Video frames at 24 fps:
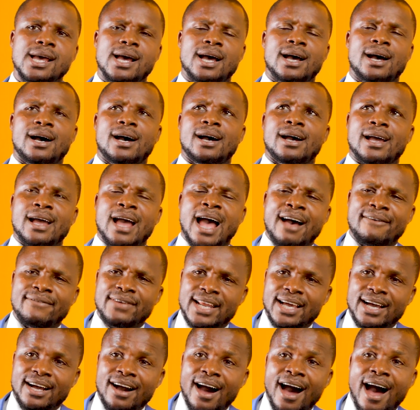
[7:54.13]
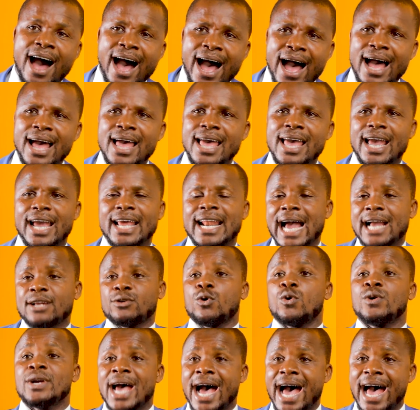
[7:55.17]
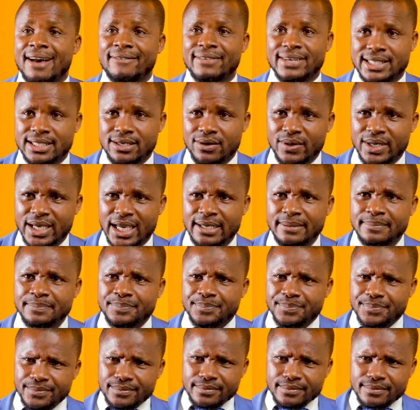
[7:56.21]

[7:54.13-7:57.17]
having a car, and I don't have it. Okay.